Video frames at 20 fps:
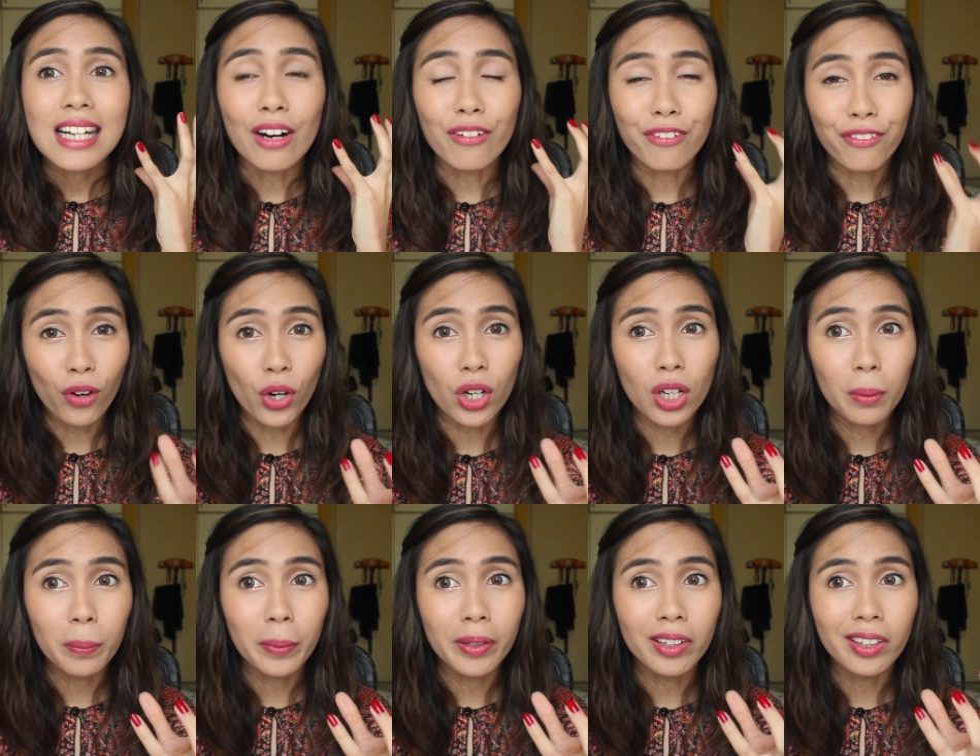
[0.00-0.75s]

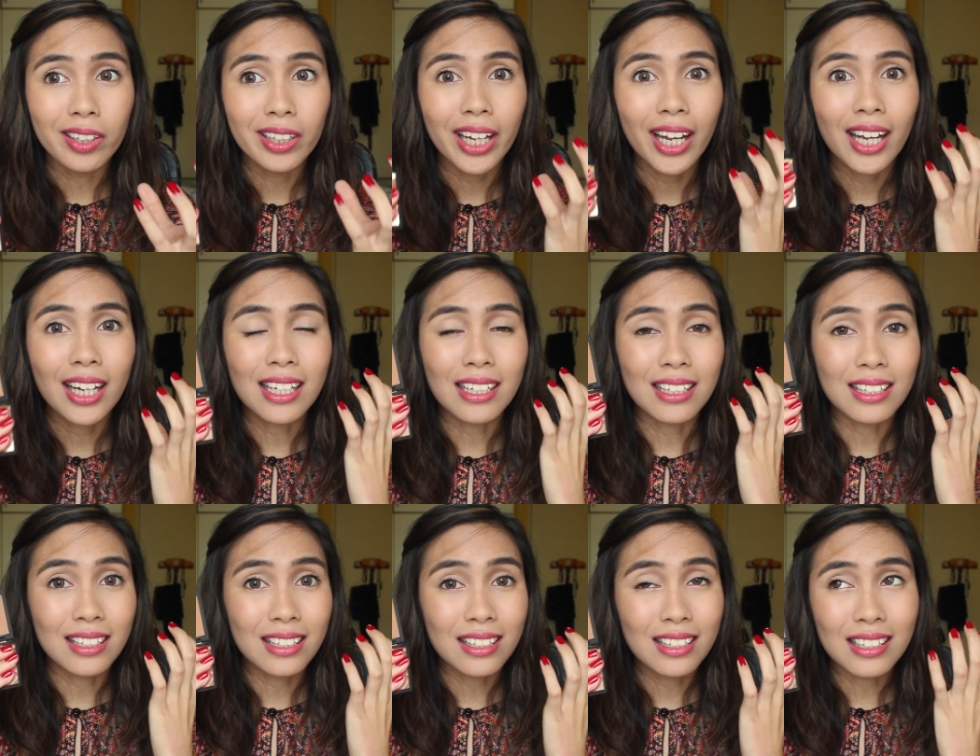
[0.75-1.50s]
affordable it
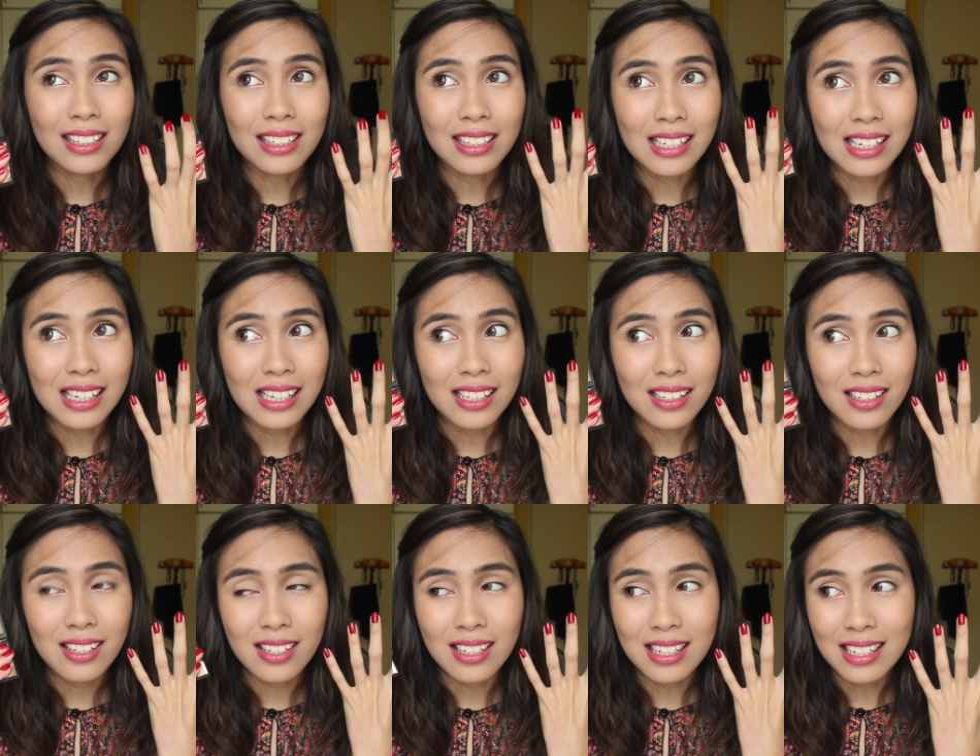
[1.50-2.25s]

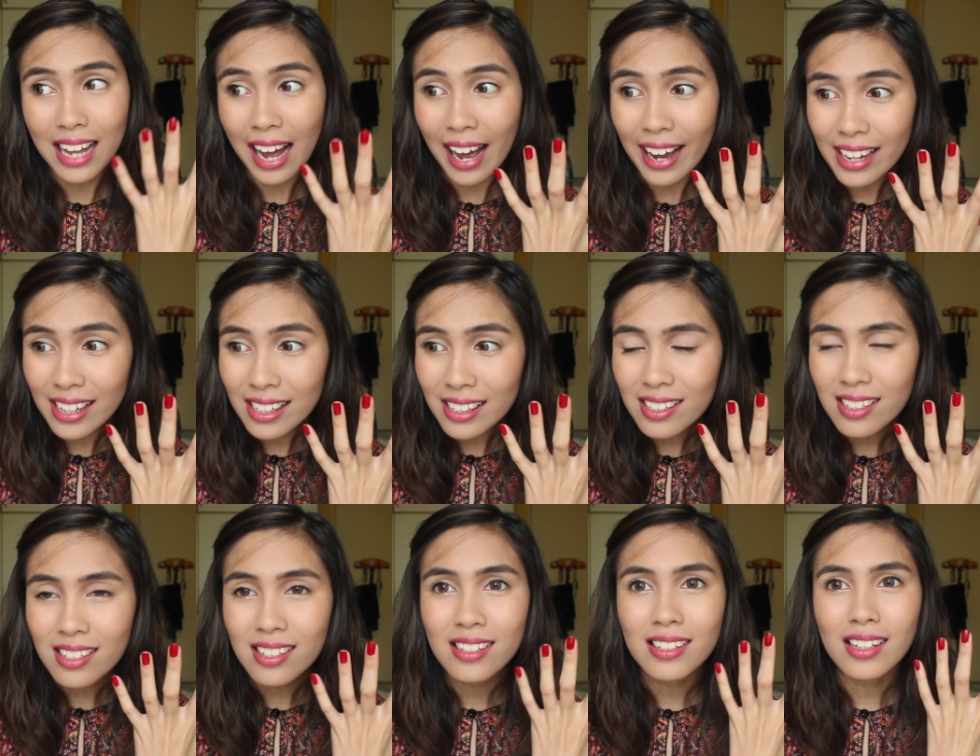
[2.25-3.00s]
it's
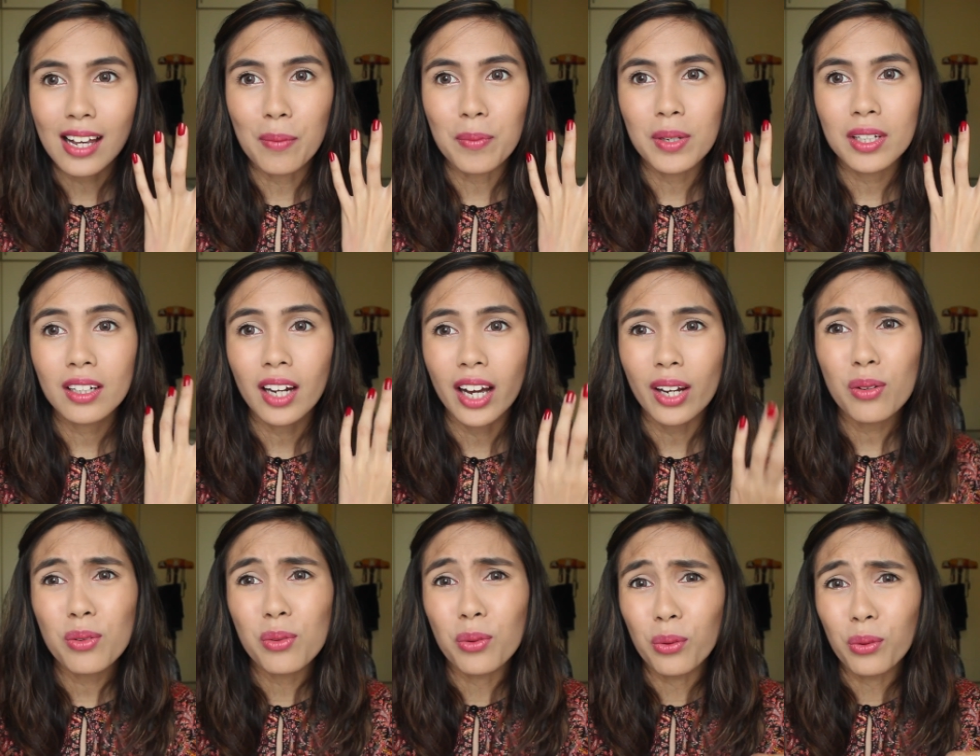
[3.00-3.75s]
nice I mean I
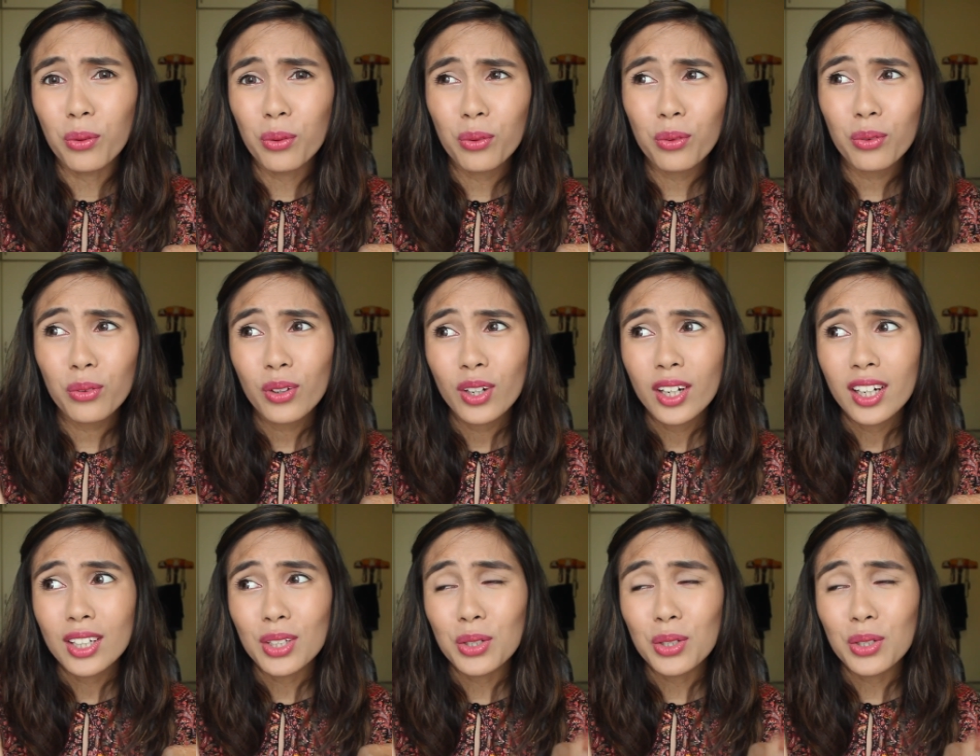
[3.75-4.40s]
don't know